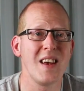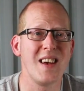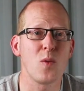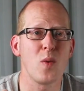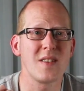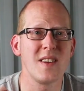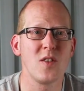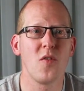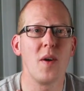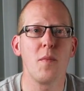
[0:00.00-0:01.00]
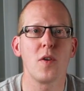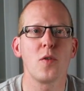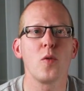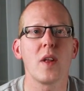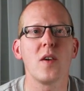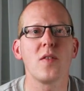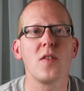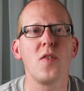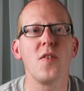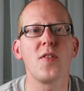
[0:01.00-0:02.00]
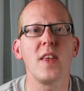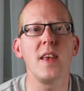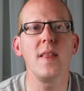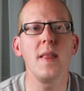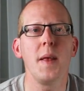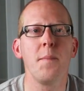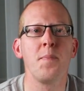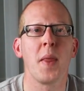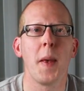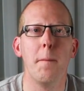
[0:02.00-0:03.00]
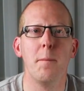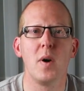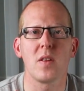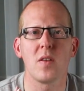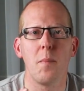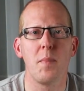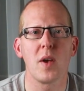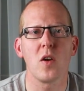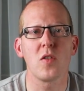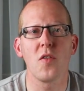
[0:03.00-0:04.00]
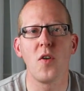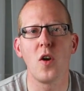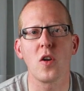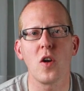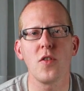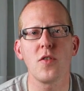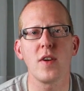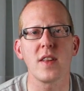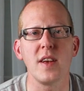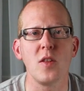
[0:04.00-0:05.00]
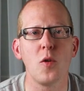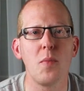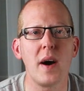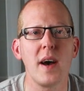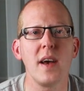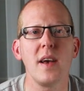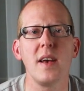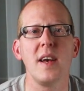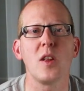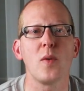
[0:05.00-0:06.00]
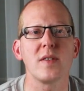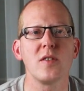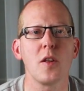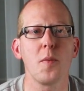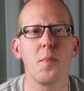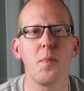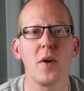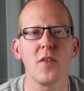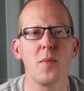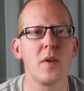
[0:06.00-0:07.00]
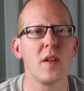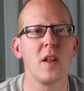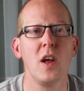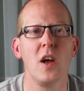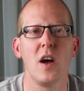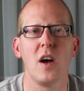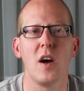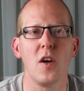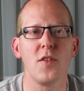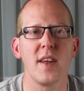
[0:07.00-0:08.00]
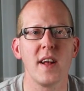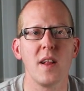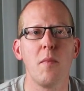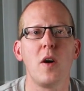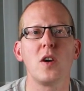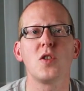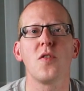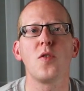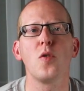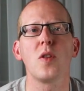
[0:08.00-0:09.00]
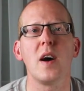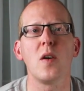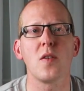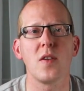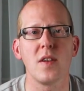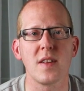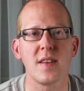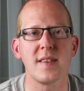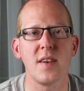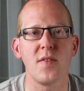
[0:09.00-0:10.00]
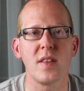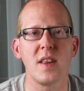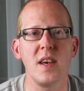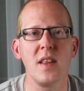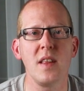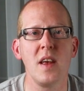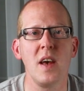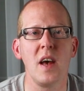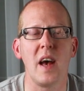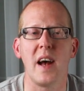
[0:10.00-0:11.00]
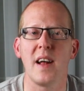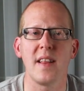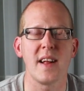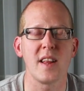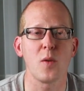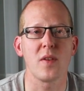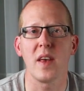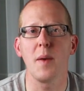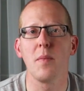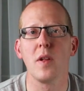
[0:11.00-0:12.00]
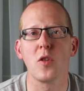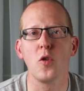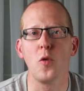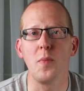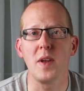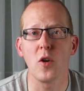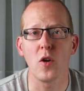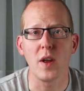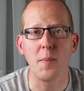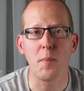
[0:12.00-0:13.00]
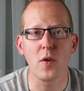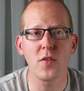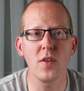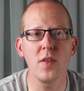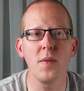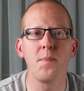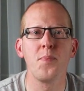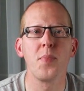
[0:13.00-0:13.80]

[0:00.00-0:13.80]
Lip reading: It was in November 2015, but because of her contract in Dubai, it was not possible until March of 2017, and that it was able to meet her in person.